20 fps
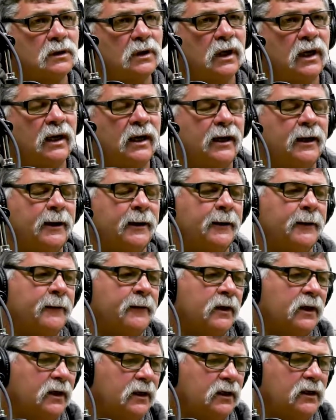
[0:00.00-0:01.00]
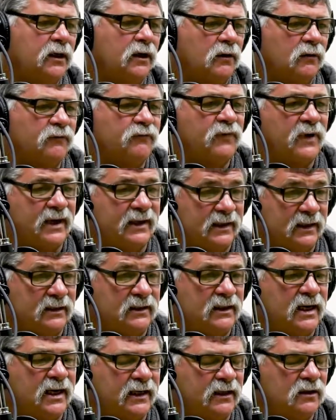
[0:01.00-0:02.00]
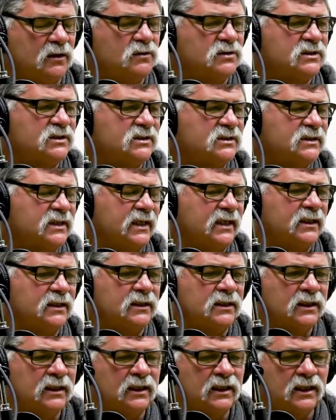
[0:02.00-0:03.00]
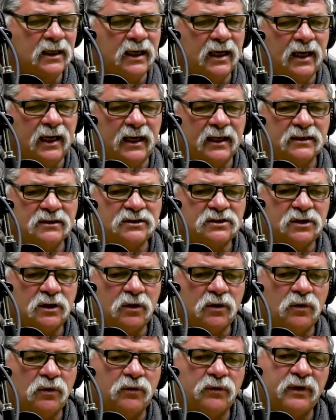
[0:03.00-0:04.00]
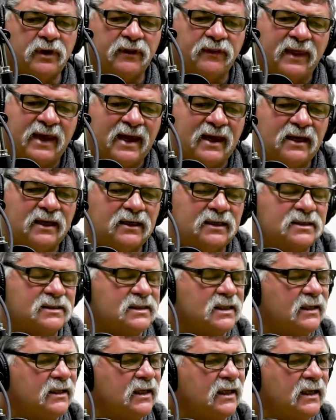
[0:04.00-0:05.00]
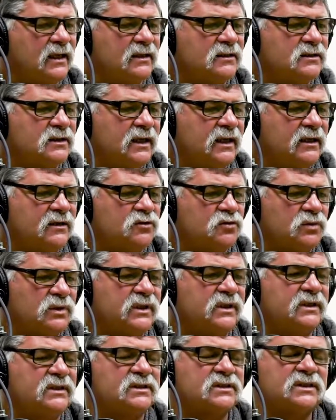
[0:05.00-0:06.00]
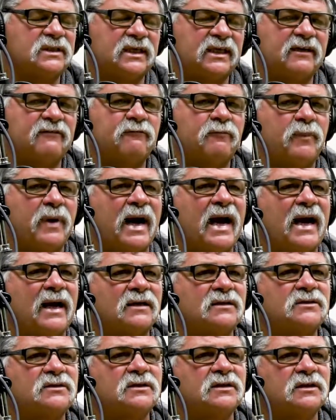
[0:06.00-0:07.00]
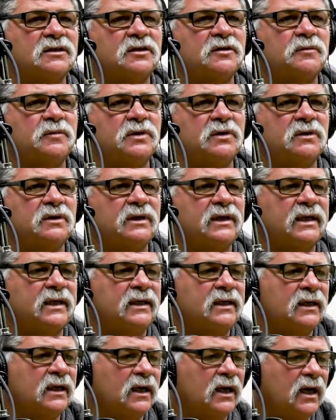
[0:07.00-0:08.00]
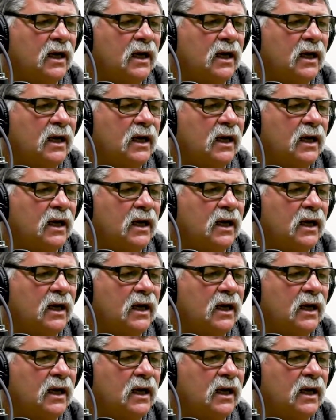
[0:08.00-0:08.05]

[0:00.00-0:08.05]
Find the diagnosis then. And so that is, and then it's really just to give back to the community.